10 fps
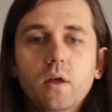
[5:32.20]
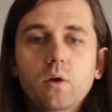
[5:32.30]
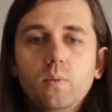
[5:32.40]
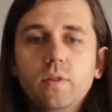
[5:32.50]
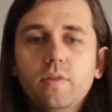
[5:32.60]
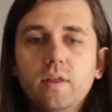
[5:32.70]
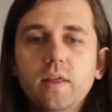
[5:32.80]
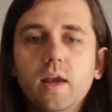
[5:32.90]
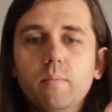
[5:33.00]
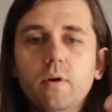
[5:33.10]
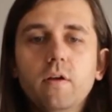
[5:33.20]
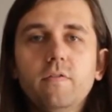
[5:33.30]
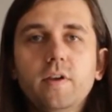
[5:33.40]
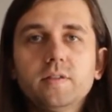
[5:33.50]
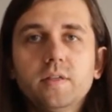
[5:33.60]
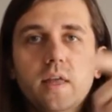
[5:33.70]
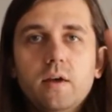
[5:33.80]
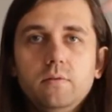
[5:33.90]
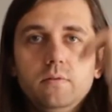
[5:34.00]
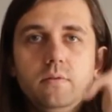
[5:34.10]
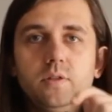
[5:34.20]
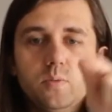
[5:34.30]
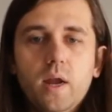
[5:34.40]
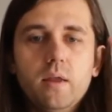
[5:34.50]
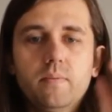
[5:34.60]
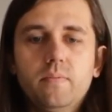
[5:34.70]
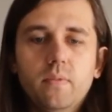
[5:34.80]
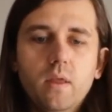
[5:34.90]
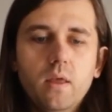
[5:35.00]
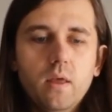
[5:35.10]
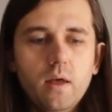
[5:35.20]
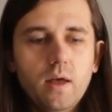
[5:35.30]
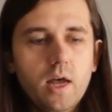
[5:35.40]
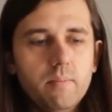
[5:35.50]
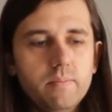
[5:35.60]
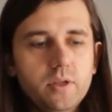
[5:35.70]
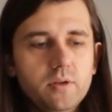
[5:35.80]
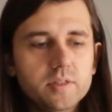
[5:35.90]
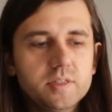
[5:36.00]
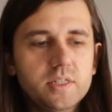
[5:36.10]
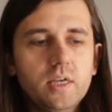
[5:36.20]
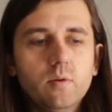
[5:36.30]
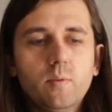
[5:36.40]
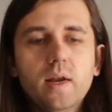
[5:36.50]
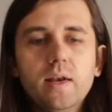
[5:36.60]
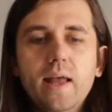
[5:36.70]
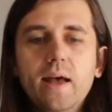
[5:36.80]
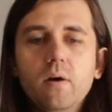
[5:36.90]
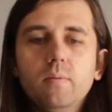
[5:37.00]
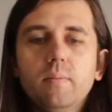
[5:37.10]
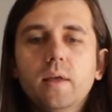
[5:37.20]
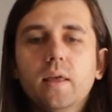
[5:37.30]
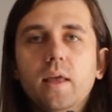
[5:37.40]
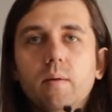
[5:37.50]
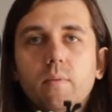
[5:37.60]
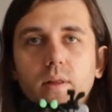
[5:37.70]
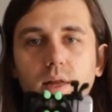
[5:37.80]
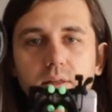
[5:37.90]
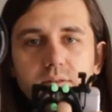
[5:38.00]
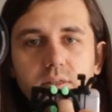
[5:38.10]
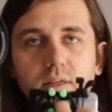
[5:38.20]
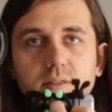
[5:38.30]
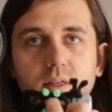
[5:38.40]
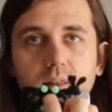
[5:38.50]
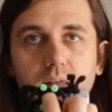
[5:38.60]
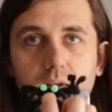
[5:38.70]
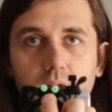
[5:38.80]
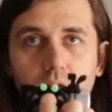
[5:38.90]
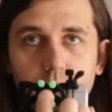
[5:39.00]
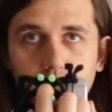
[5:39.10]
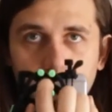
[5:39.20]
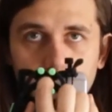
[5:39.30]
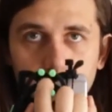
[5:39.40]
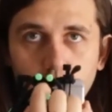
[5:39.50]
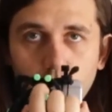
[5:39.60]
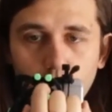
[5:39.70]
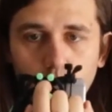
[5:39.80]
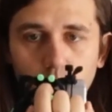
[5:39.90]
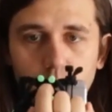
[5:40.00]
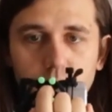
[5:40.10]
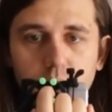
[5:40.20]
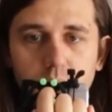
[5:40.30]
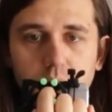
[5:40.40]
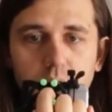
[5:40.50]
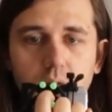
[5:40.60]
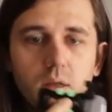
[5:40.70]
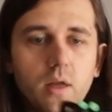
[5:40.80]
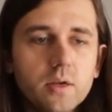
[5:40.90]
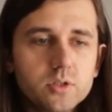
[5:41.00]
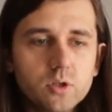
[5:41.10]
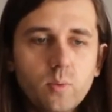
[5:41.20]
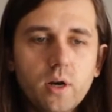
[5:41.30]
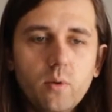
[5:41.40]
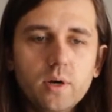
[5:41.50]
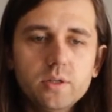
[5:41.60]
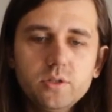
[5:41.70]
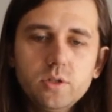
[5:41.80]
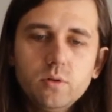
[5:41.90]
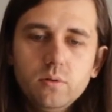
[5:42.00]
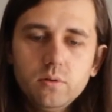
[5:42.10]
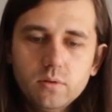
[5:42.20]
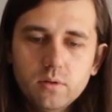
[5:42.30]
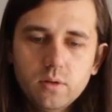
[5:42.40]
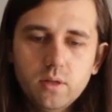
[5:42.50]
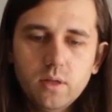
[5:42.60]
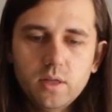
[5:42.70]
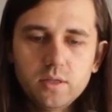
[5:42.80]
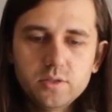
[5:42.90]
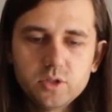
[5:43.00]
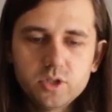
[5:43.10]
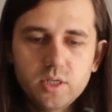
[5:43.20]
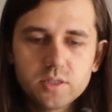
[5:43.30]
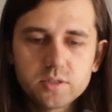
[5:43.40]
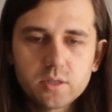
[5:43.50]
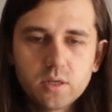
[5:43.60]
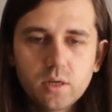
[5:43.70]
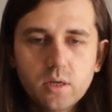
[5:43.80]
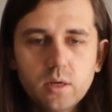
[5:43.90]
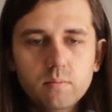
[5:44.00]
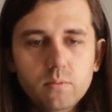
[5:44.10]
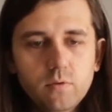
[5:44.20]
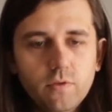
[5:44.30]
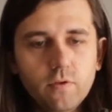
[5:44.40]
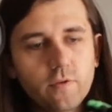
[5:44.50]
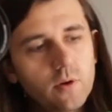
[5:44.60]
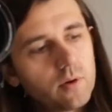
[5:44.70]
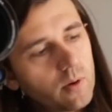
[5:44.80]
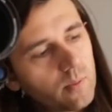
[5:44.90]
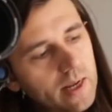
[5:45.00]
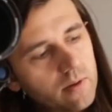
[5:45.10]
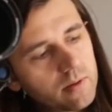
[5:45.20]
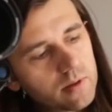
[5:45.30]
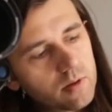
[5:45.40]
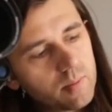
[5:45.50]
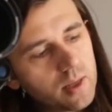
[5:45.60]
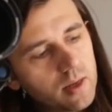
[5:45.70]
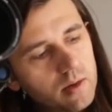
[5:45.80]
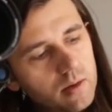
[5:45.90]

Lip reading: with the camera facing out this way. But you can see right now my camera lens isn't lined up with that little hole in the middle. So what I want to do is just move the phone around a little bit